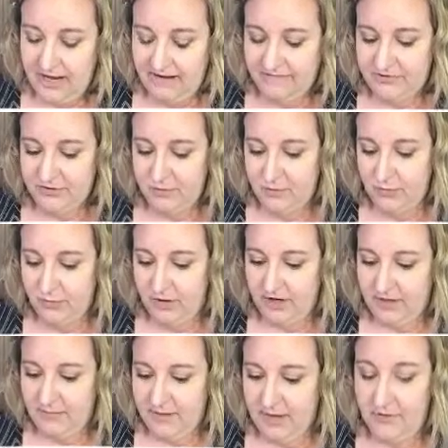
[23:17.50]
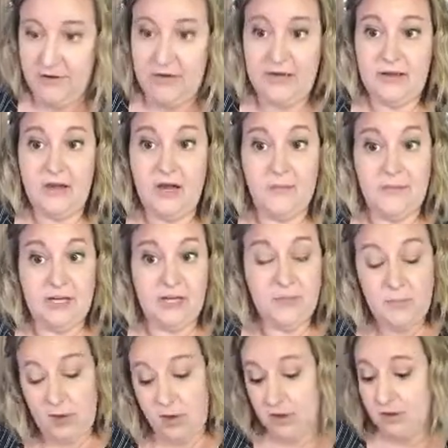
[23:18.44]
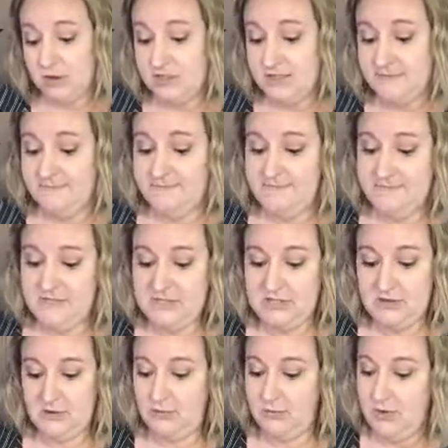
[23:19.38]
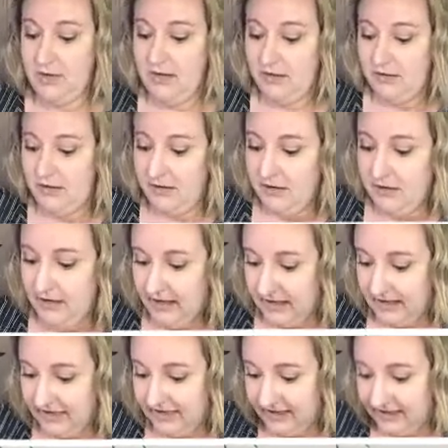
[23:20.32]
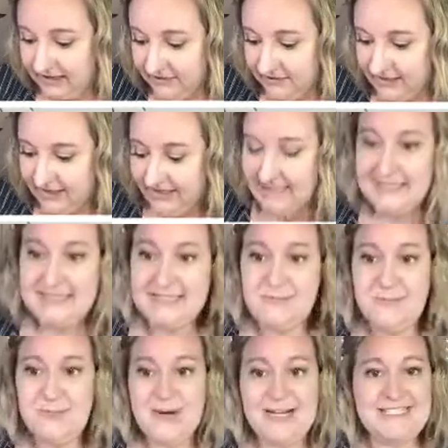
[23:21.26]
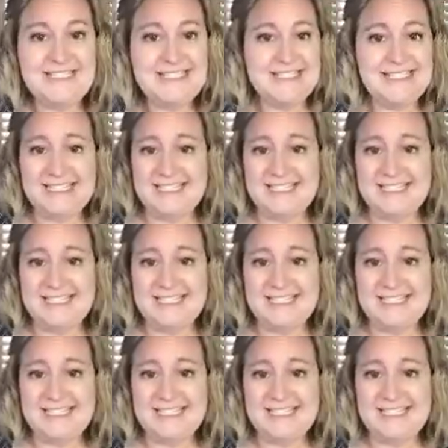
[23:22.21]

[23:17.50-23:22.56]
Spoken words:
have to worry about it coming apart. So think of getting some Press and